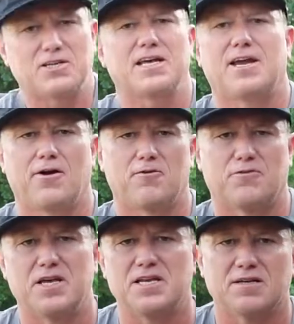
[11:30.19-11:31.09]
to take care of your
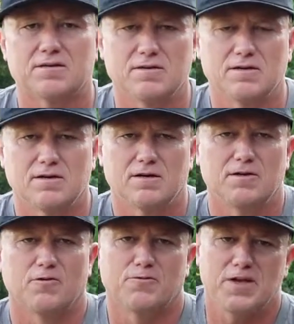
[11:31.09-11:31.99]
feet.
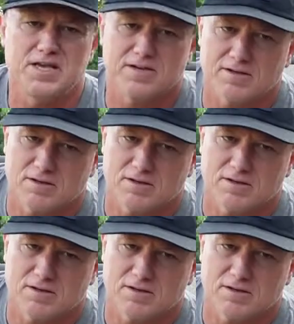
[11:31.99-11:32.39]
Your feet,